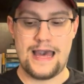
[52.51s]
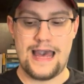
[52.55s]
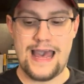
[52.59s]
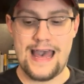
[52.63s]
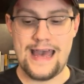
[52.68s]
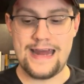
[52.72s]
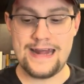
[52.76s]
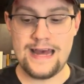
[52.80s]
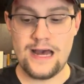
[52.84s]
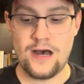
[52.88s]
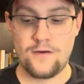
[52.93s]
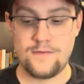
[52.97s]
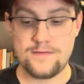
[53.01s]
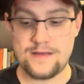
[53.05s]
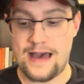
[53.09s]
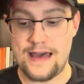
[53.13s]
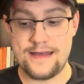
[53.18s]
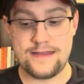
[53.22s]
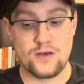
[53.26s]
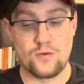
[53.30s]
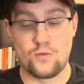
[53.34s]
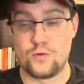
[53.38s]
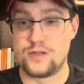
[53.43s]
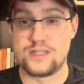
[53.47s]
NL, I
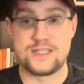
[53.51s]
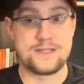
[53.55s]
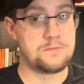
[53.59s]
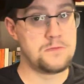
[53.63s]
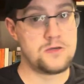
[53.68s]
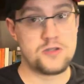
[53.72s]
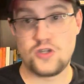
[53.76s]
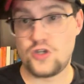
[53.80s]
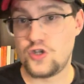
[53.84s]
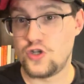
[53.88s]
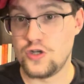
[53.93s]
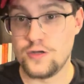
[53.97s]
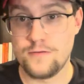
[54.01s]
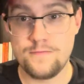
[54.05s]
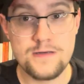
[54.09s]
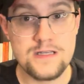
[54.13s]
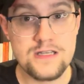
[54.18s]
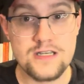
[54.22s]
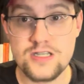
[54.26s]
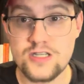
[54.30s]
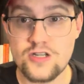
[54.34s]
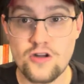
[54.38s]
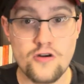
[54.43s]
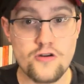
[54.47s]
think Will Smith should be
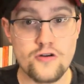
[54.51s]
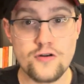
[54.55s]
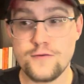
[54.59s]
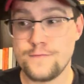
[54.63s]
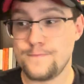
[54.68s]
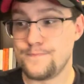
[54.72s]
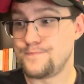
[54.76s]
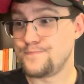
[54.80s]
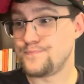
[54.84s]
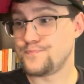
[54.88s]
the starter.